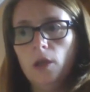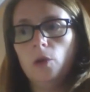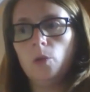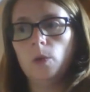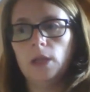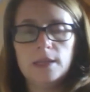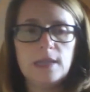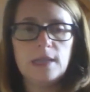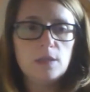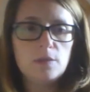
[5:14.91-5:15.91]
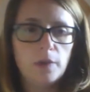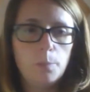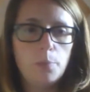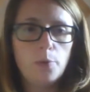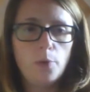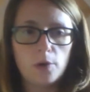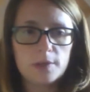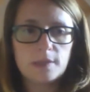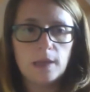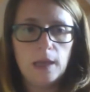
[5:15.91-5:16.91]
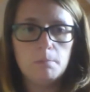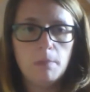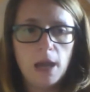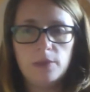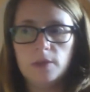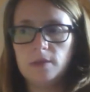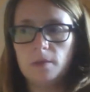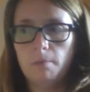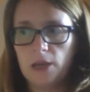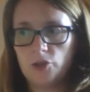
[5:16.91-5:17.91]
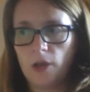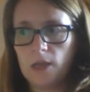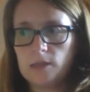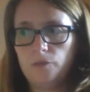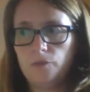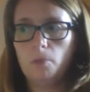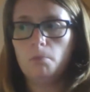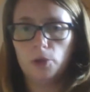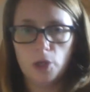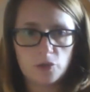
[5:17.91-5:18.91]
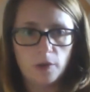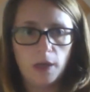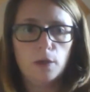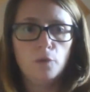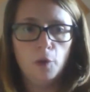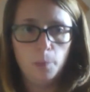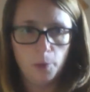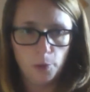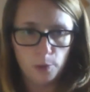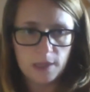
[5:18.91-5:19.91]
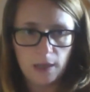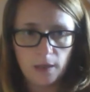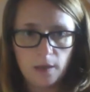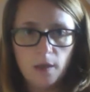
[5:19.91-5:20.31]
we'll identify proxy methods and metrics for monitoring and reporting